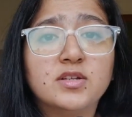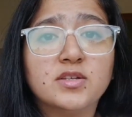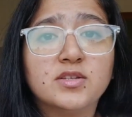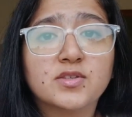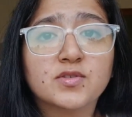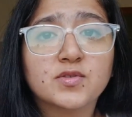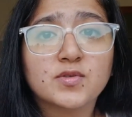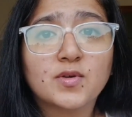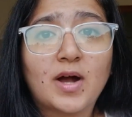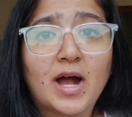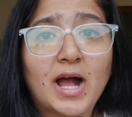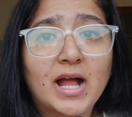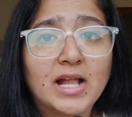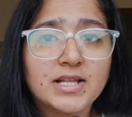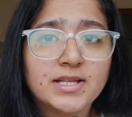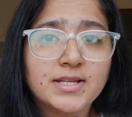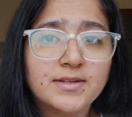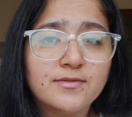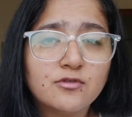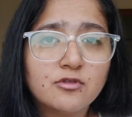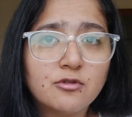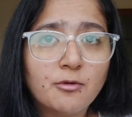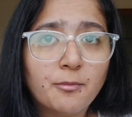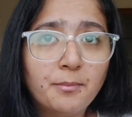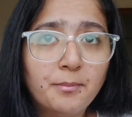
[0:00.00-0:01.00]
So I'll
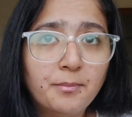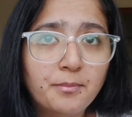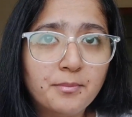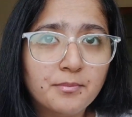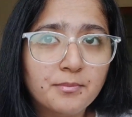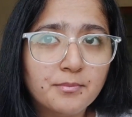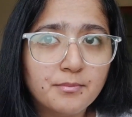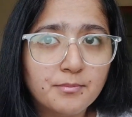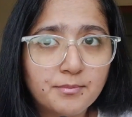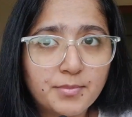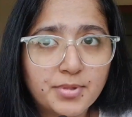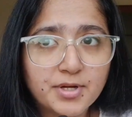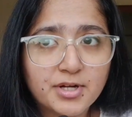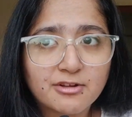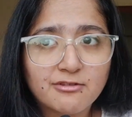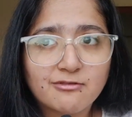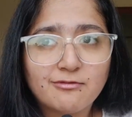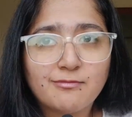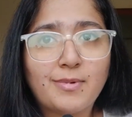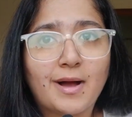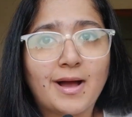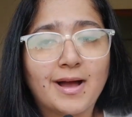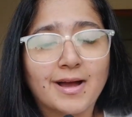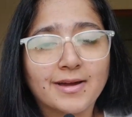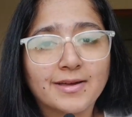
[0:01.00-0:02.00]
give you a bit
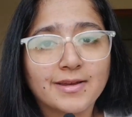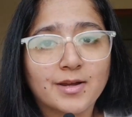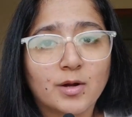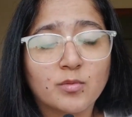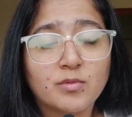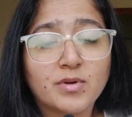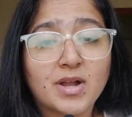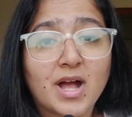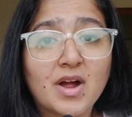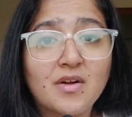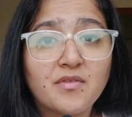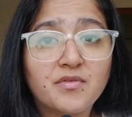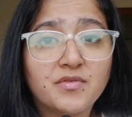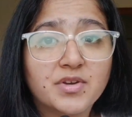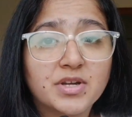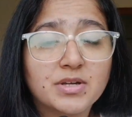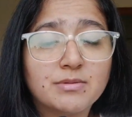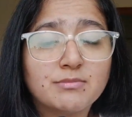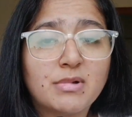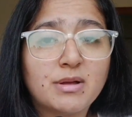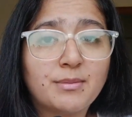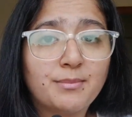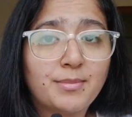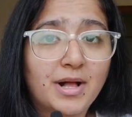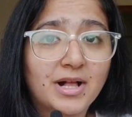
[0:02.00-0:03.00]
of background. I have
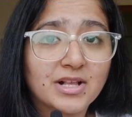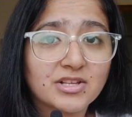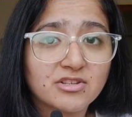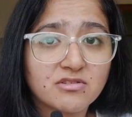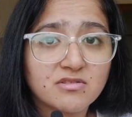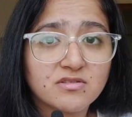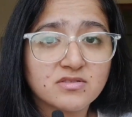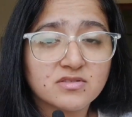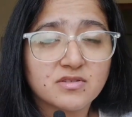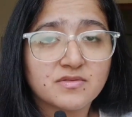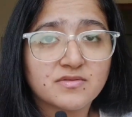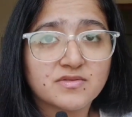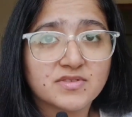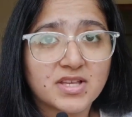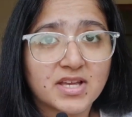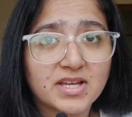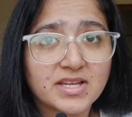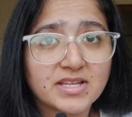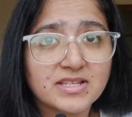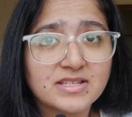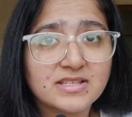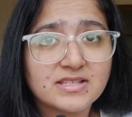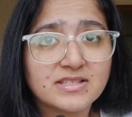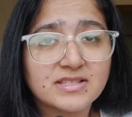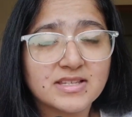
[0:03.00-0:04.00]
done my Bachelor's of
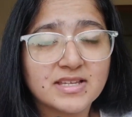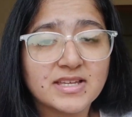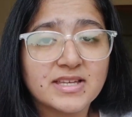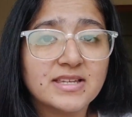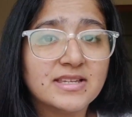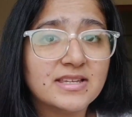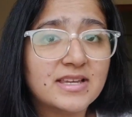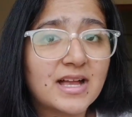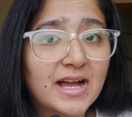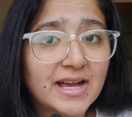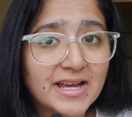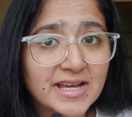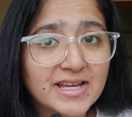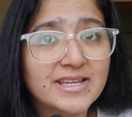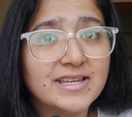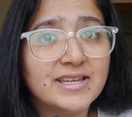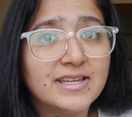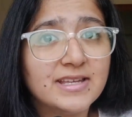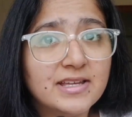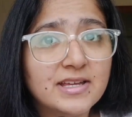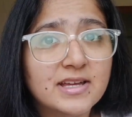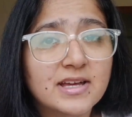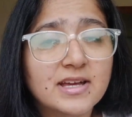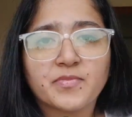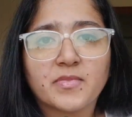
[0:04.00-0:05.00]
Science in
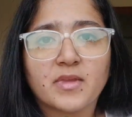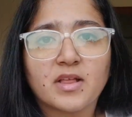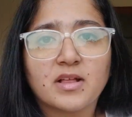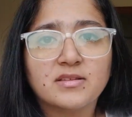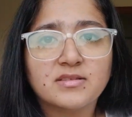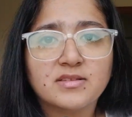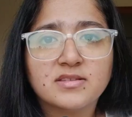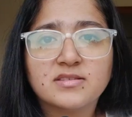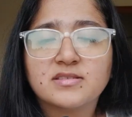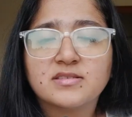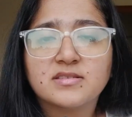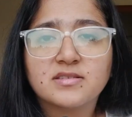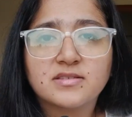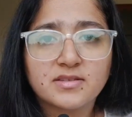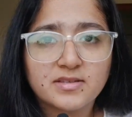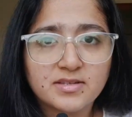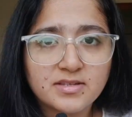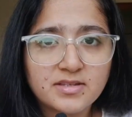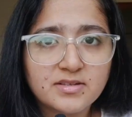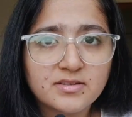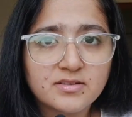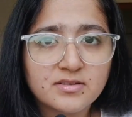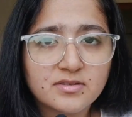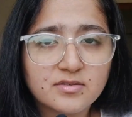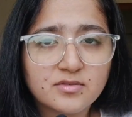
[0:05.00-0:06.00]
IIT. This is a
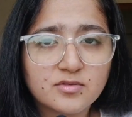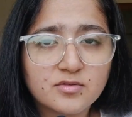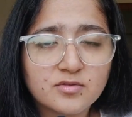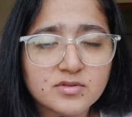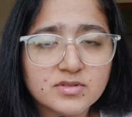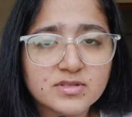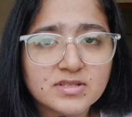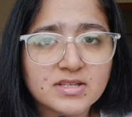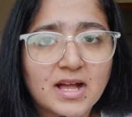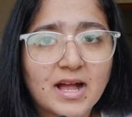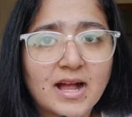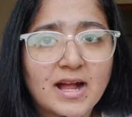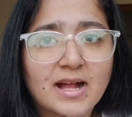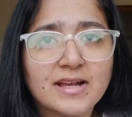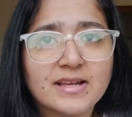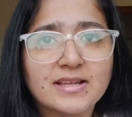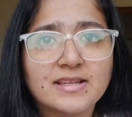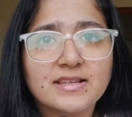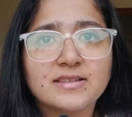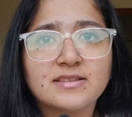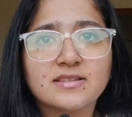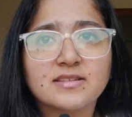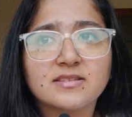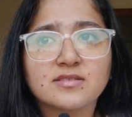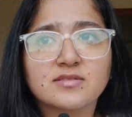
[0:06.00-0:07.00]
3-year course, and
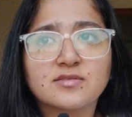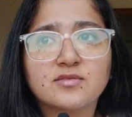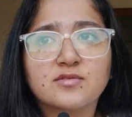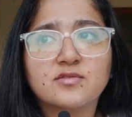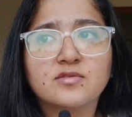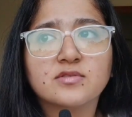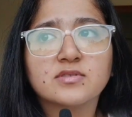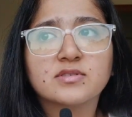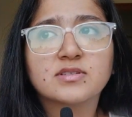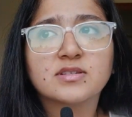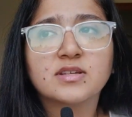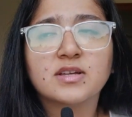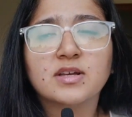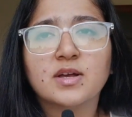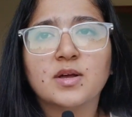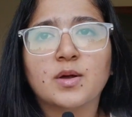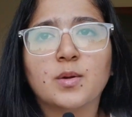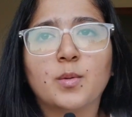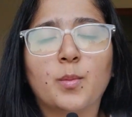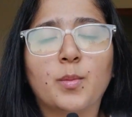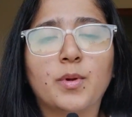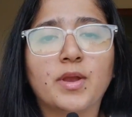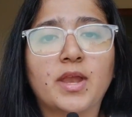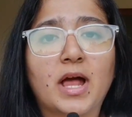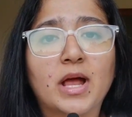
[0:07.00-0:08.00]
in this course,
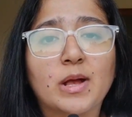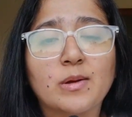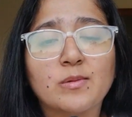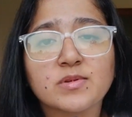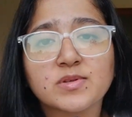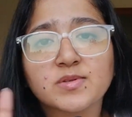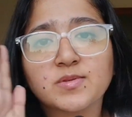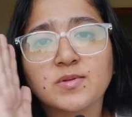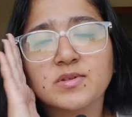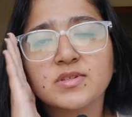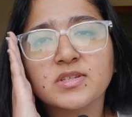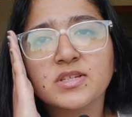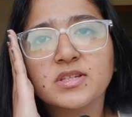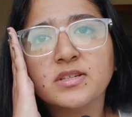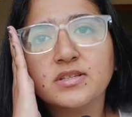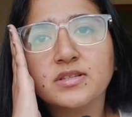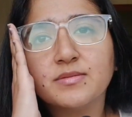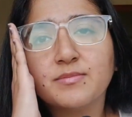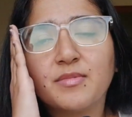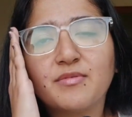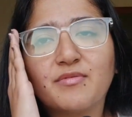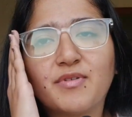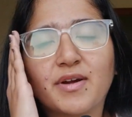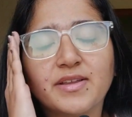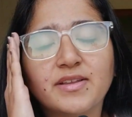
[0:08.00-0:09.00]
when I was working
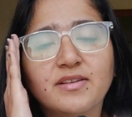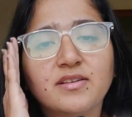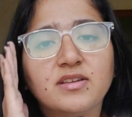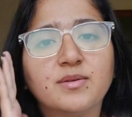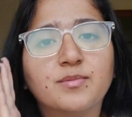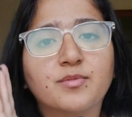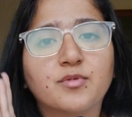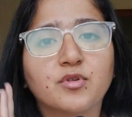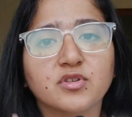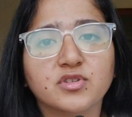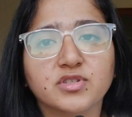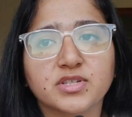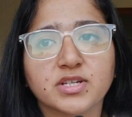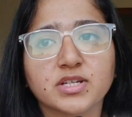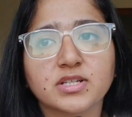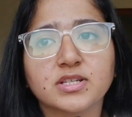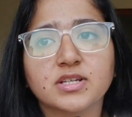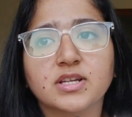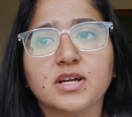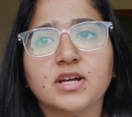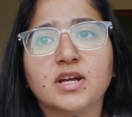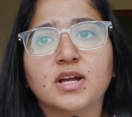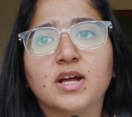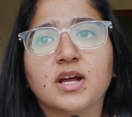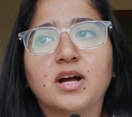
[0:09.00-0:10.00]
in the final year project,
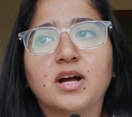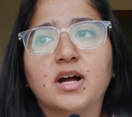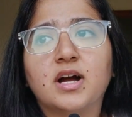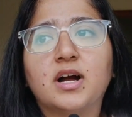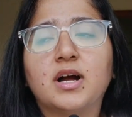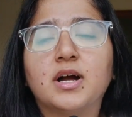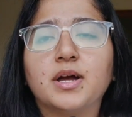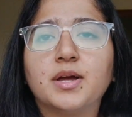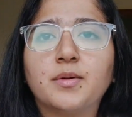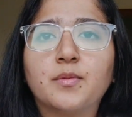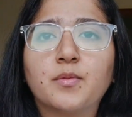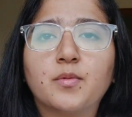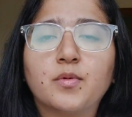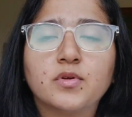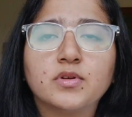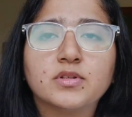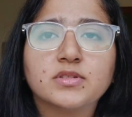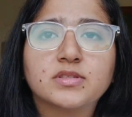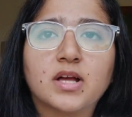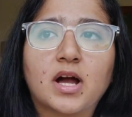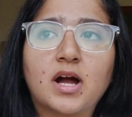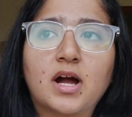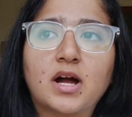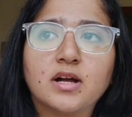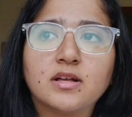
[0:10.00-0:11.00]
I
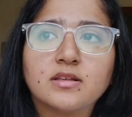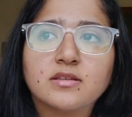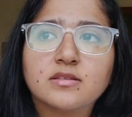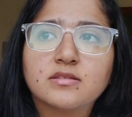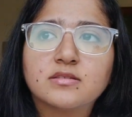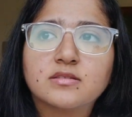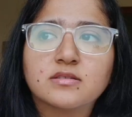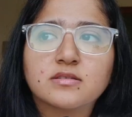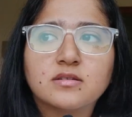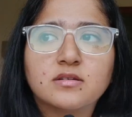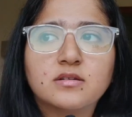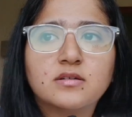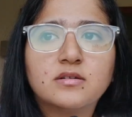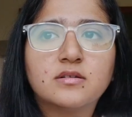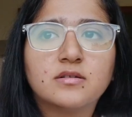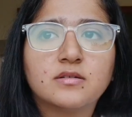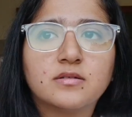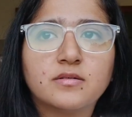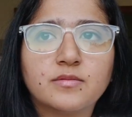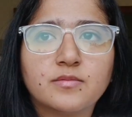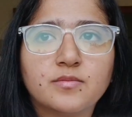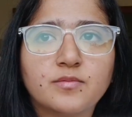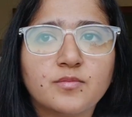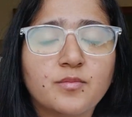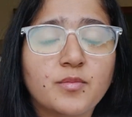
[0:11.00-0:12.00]
was asked,
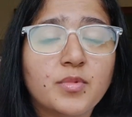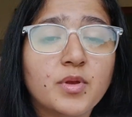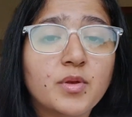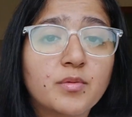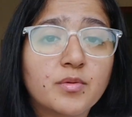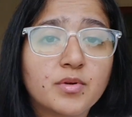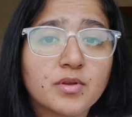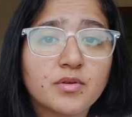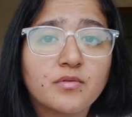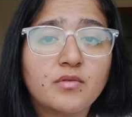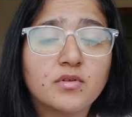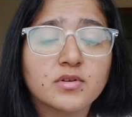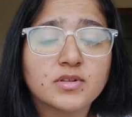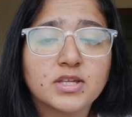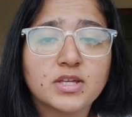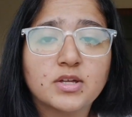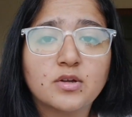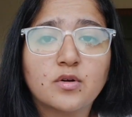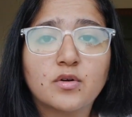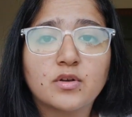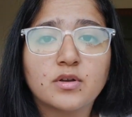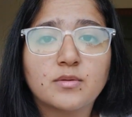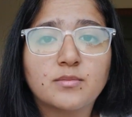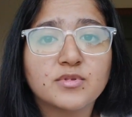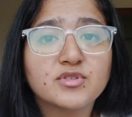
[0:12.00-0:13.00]
we were
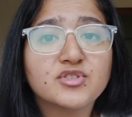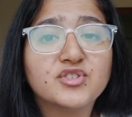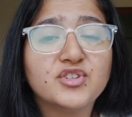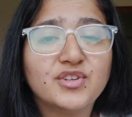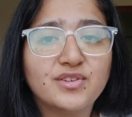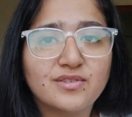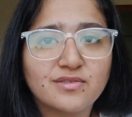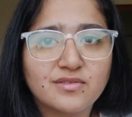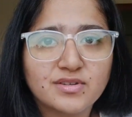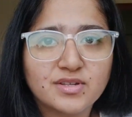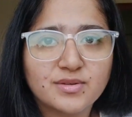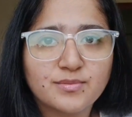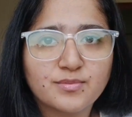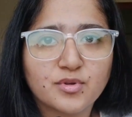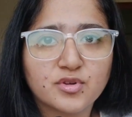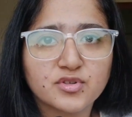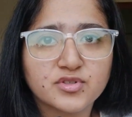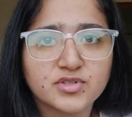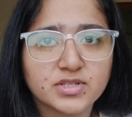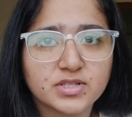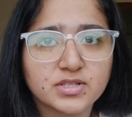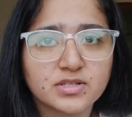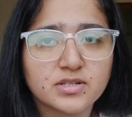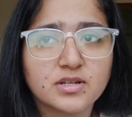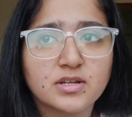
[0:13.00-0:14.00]
working on a machine learning
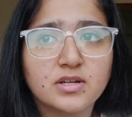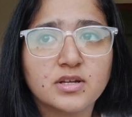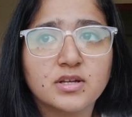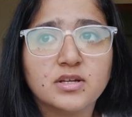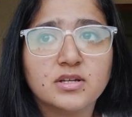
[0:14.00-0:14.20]
project.